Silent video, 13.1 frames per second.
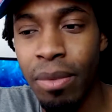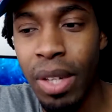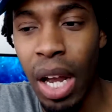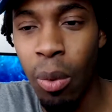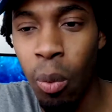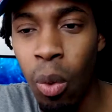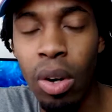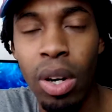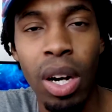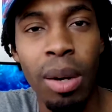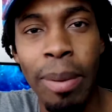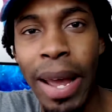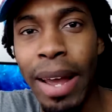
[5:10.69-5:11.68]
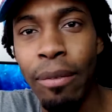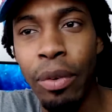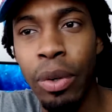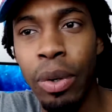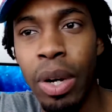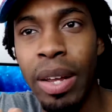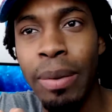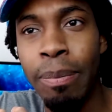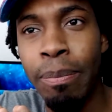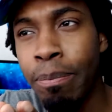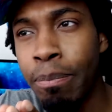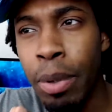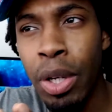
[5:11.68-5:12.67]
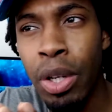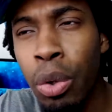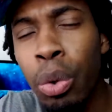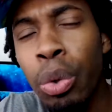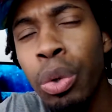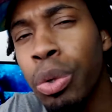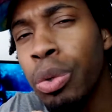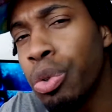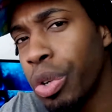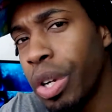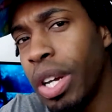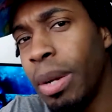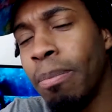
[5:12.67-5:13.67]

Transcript: I woke up after a peculiar dream,